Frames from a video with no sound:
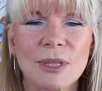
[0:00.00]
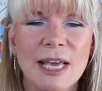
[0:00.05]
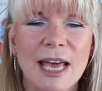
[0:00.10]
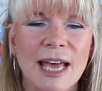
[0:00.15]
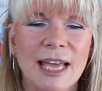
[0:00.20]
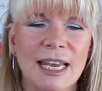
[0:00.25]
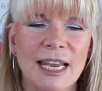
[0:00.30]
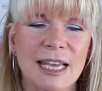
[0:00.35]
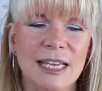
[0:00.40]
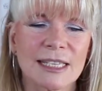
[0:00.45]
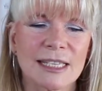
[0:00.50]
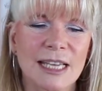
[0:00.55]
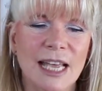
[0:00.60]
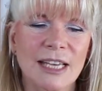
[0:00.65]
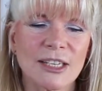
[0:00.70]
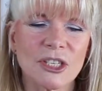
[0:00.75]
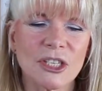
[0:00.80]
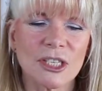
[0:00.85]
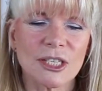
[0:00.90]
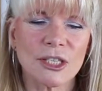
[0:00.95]
that is
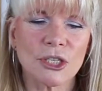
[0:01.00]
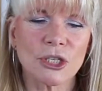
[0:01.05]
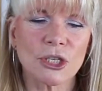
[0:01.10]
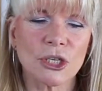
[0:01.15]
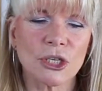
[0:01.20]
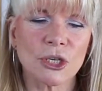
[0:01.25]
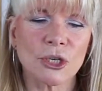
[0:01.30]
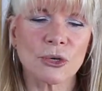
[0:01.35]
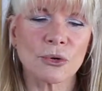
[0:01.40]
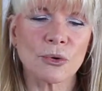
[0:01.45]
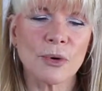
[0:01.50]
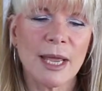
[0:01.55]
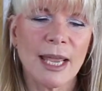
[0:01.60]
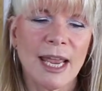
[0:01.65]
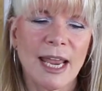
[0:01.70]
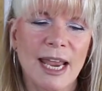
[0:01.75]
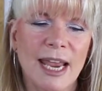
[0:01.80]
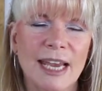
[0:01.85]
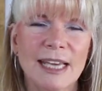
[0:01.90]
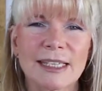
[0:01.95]
I just do
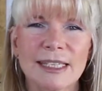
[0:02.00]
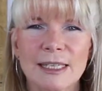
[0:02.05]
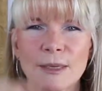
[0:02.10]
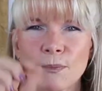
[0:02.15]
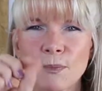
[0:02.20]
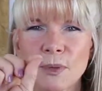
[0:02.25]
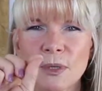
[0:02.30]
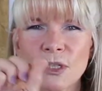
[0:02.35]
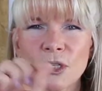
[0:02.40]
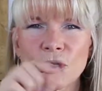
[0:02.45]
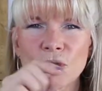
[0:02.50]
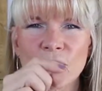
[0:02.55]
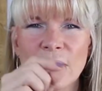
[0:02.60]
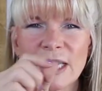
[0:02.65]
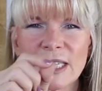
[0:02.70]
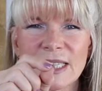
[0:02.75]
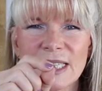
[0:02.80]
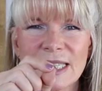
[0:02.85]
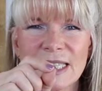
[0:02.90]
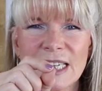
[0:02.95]
a simple
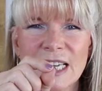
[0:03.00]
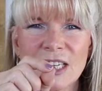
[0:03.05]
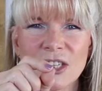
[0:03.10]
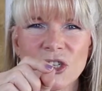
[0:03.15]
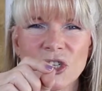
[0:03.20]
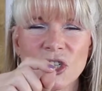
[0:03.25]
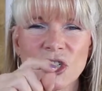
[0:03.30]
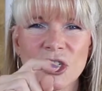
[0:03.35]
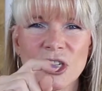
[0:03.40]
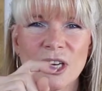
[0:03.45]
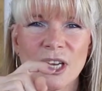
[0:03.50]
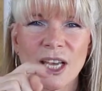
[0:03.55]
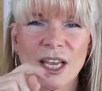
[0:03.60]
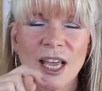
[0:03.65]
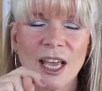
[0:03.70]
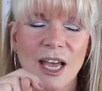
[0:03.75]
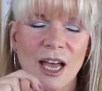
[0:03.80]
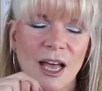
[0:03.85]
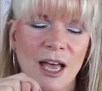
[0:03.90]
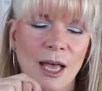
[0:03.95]
straight stitch
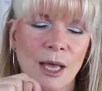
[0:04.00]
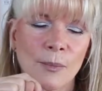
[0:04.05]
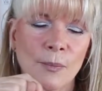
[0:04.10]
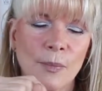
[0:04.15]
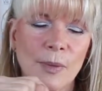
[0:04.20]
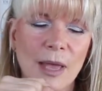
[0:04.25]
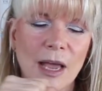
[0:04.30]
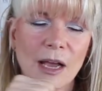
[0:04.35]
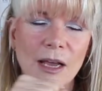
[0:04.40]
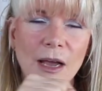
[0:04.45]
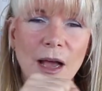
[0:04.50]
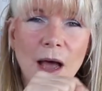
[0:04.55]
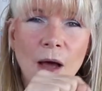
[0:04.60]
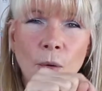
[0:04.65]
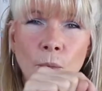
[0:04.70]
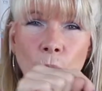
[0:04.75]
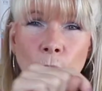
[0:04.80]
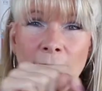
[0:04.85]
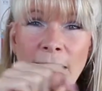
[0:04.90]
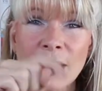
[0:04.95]

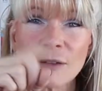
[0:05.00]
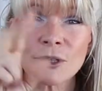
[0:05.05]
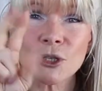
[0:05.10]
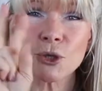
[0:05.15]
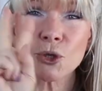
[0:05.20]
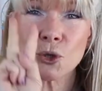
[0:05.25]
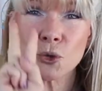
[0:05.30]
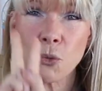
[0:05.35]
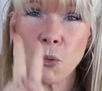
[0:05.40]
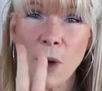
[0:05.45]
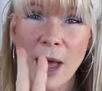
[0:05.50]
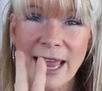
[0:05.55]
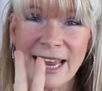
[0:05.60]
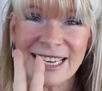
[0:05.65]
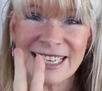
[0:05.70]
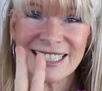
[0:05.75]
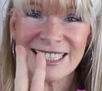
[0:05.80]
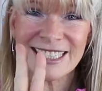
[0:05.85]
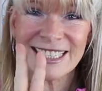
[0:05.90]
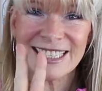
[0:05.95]
around
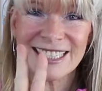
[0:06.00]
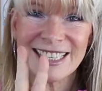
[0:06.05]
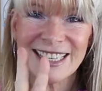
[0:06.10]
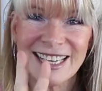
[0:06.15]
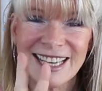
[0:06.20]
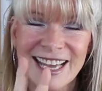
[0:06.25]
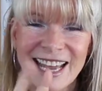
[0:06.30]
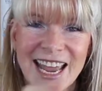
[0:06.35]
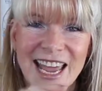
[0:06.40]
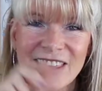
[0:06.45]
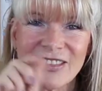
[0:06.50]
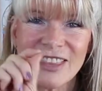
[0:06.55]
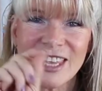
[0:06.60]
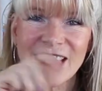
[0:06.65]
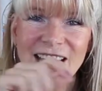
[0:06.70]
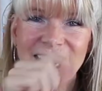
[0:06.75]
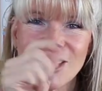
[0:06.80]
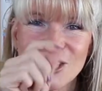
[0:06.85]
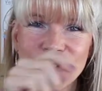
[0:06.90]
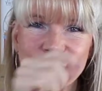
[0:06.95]
twice, and
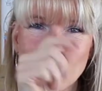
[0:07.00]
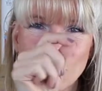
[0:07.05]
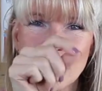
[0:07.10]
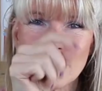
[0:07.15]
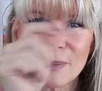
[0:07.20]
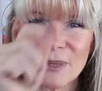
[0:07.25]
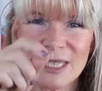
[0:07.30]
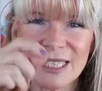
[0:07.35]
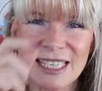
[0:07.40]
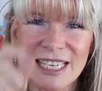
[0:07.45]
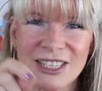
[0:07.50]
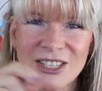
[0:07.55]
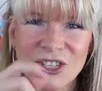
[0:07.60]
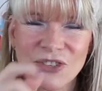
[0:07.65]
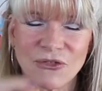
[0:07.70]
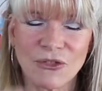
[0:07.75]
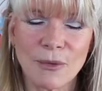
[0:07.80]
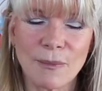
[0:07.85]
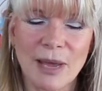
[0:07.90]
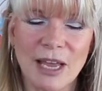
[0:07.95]
then I do a whip stitch
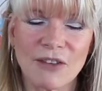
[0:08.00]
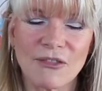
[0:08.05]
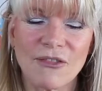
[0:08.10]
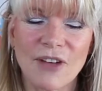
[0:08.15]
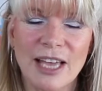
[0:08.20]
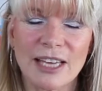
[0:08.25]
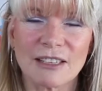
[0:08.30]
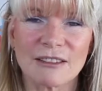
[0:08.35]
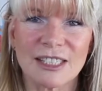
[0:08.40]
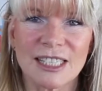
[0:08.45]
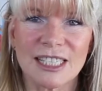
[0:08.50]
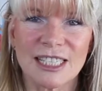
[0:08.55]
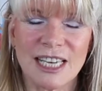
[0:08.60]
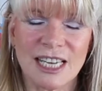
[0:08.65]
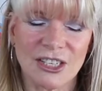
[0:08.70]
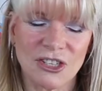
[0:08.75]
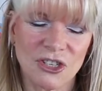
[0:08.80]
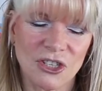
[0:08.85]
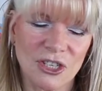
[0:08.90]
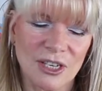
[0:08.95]
for my final
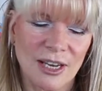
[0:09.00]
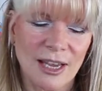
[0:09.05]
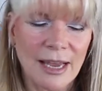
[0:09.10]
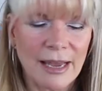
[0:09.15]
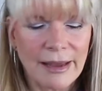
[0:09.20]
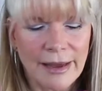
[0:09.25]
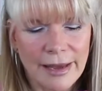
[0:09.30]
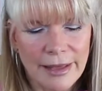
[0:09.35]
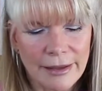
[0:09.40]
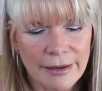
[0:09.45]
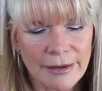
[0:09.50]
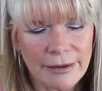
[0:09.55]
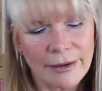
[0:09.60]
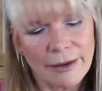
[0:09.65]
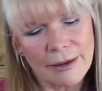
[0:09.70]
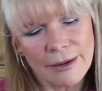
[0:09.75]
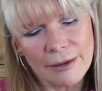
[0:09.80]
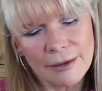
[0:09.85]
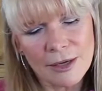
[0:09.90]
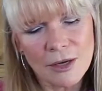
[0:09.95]
stitch. And
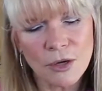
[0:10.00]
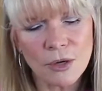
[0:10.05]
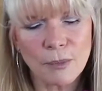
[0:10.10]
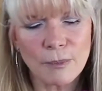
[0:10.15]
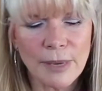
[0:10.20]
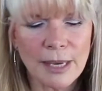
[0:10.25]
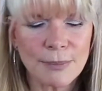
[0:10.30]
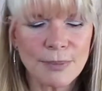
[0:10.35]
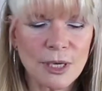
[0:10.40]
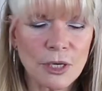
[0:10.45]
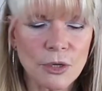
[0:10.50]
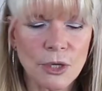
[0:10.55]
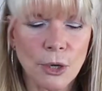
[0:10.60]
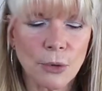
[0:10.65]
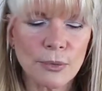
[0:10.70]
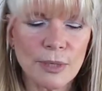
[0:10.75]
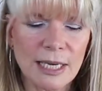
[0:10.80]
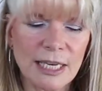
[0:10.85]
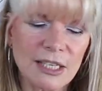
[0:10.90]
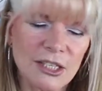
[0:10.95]
you know, maybe you
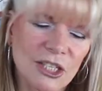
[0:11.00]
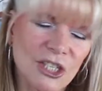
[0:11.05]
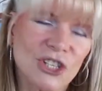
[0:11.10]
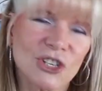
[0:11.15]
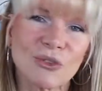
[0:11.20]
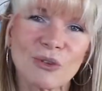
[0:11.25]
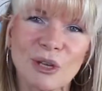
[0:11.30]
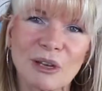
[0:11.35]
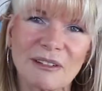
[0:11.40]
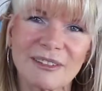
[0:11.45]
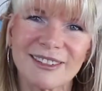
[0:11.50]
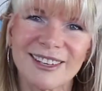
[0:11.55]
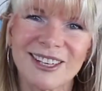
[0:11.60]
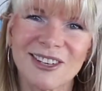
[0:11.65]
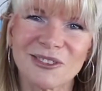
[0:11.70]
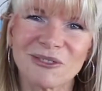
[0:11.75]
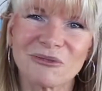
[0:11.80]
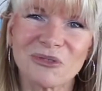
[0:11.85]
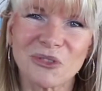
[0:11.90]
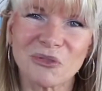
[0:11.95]
don't need to do it, you
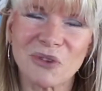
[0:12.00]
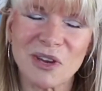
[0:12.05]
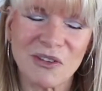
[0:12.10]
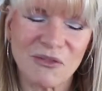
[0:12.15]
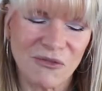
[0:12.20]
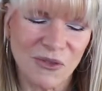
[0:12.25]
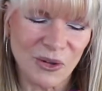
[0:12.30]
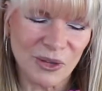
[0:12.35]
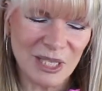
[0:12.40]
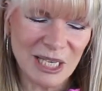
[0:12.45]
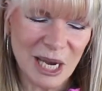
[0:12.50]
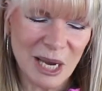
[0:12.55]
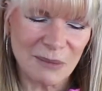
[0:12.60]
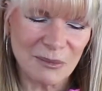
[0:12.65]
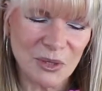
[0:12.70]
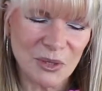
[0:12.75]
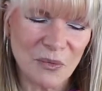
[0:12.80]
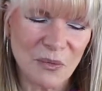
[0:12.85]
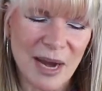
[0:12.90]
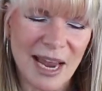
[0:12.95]
know, 3 full
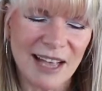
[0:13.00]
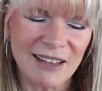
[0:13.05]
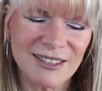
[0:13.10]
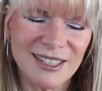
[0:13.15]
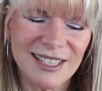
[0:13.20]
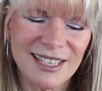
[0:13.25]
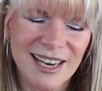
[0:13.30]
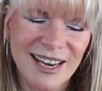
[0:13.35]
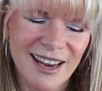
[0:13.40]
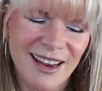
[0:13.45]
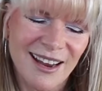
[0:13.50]
times around,